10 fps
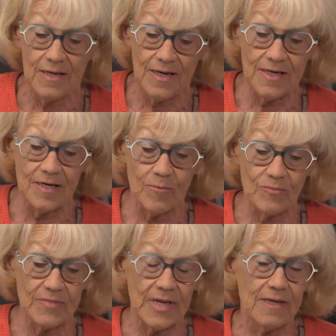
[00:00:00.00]

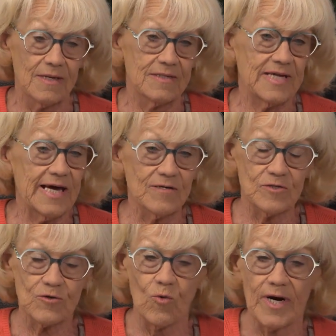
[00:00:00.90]
town
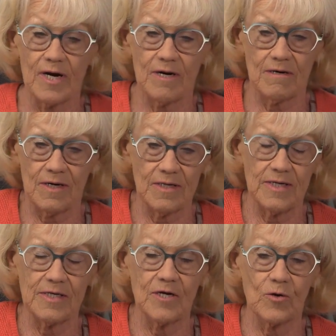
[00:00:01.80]
square,
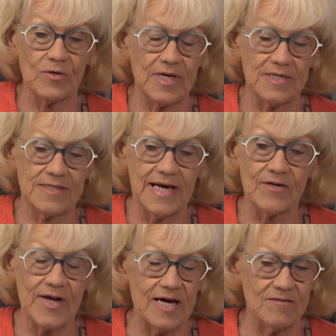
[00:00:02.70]
the
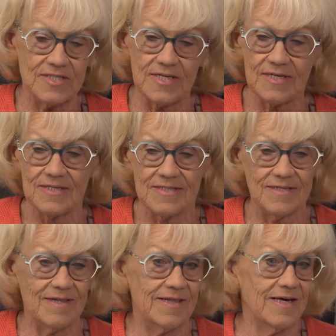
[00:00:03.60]

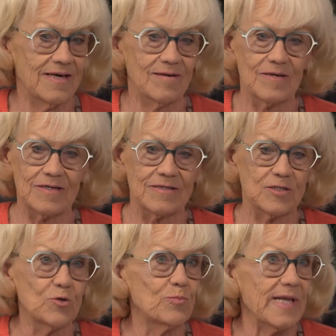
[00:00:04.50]
townhouses, the
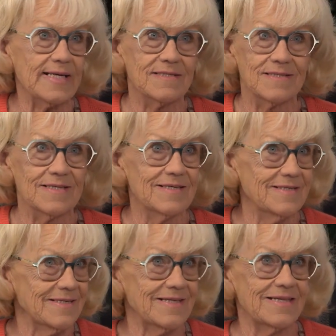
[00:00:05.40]

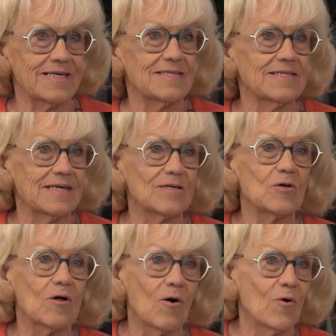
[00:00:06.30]
duplexes, the
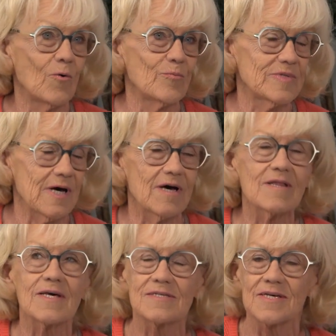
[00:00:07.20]
single homes, all
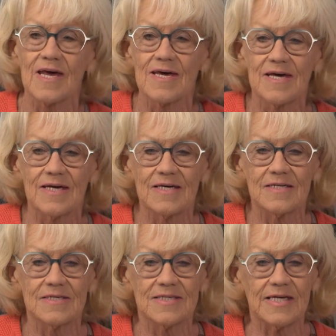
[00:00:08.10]
this
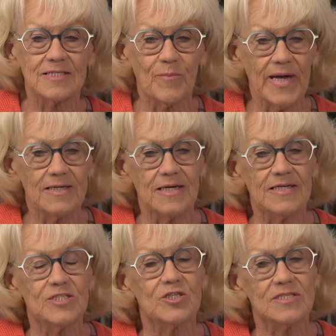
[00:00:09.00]
is expanding.
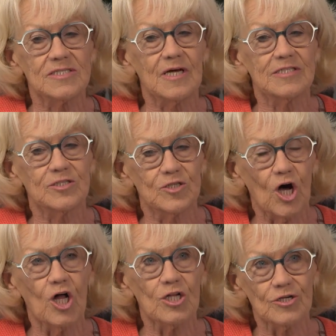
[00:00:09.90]
It's just the
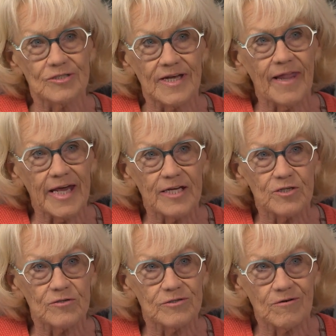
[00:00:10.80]
dollars and the
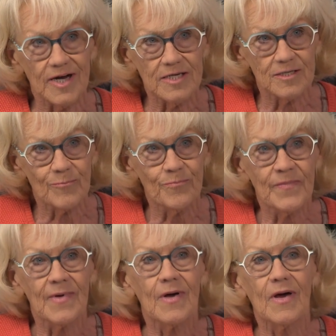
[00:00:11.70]
interest rate,
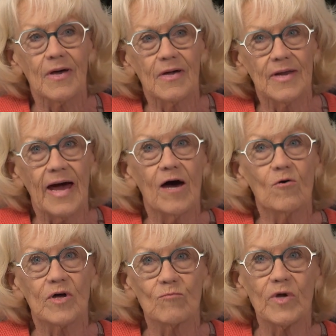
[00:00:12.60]
and
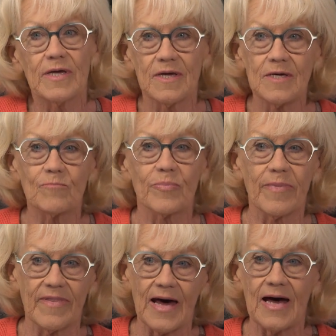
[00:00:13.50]
how can we keep
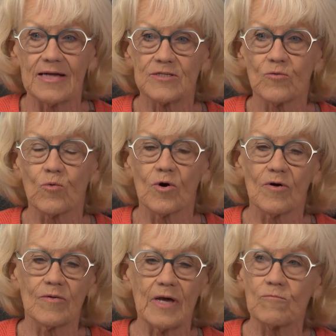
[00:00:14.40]
that to
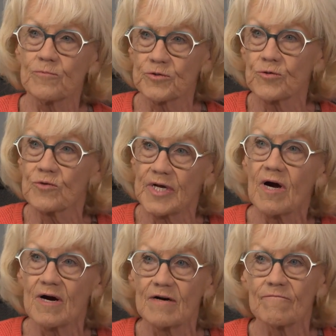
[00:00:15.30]
where they truly
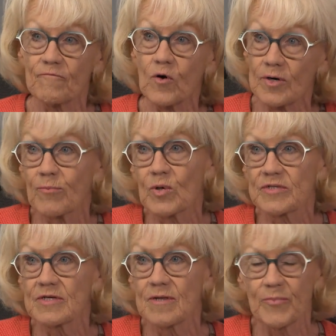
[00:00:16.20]
are
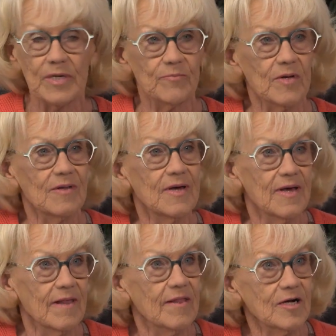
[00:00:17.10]
affordable to the people
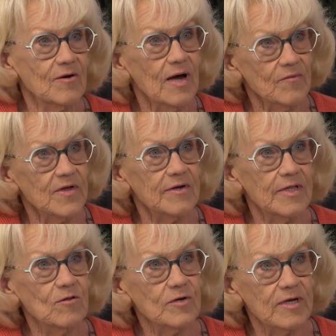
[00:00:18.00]
that are out there
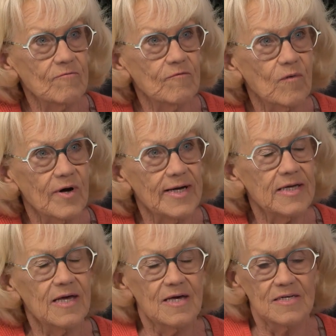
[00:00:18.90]
and looking for
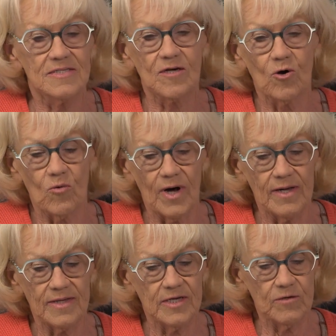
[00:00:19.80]
it. So
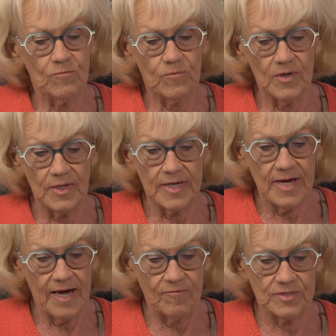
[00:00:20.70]
I think you really
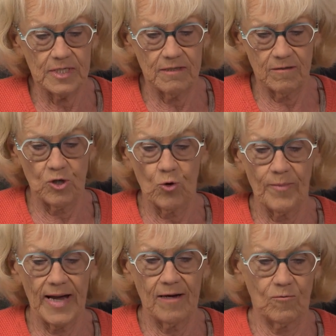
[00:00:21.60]
have to go
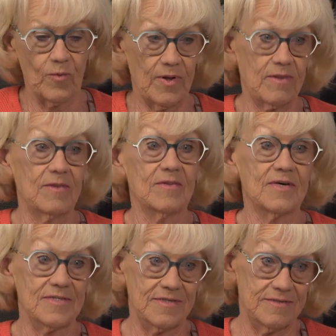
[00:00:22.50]
back with
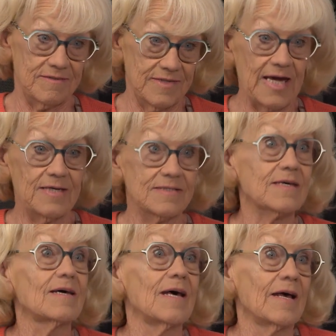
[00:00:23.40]
the
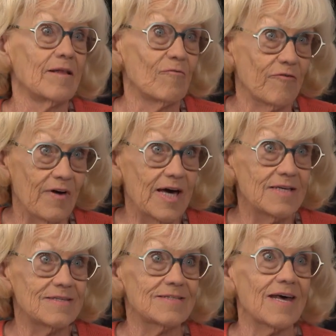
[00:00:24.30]
state and the
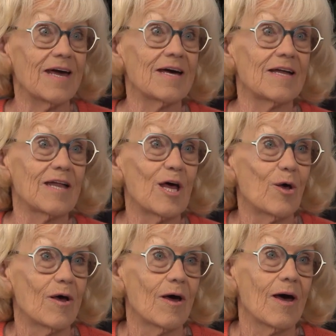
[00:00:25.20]
feds, and
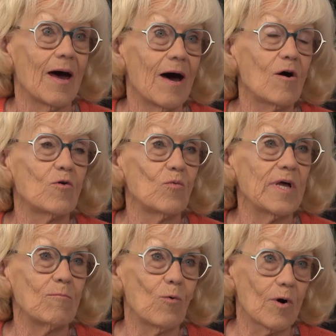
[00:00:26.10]
how do
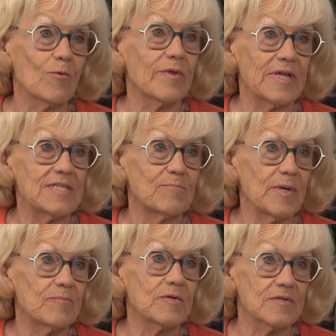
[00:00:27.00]
we work with these
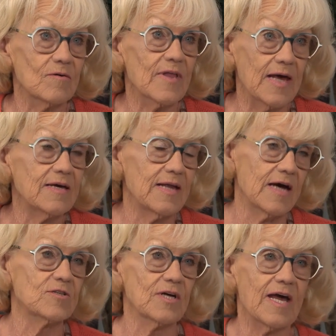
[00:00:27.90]
people so they can
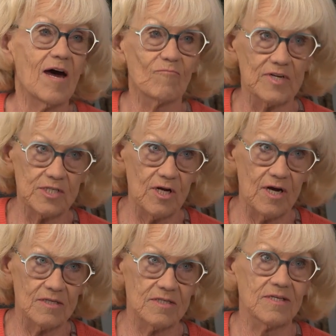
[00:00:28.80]
actually have a
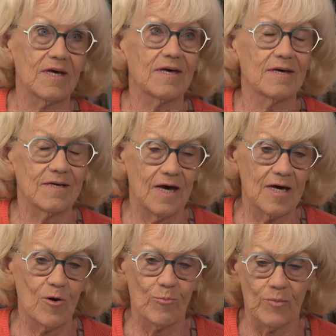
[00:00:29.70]
chance
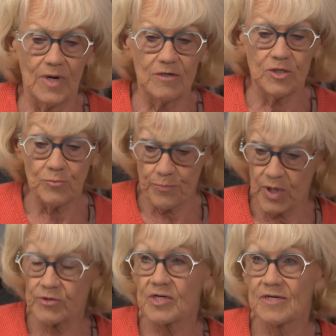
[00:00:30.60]
to
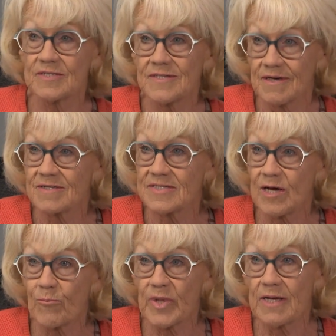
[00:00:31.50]
purchase
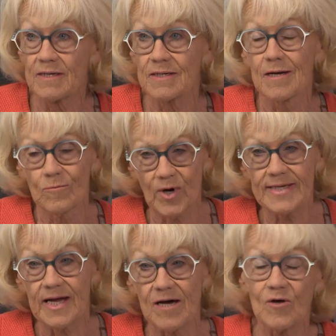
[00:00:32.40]
something.
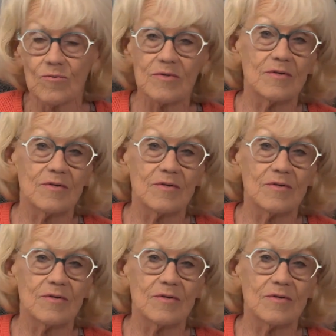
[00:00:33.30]
Right now,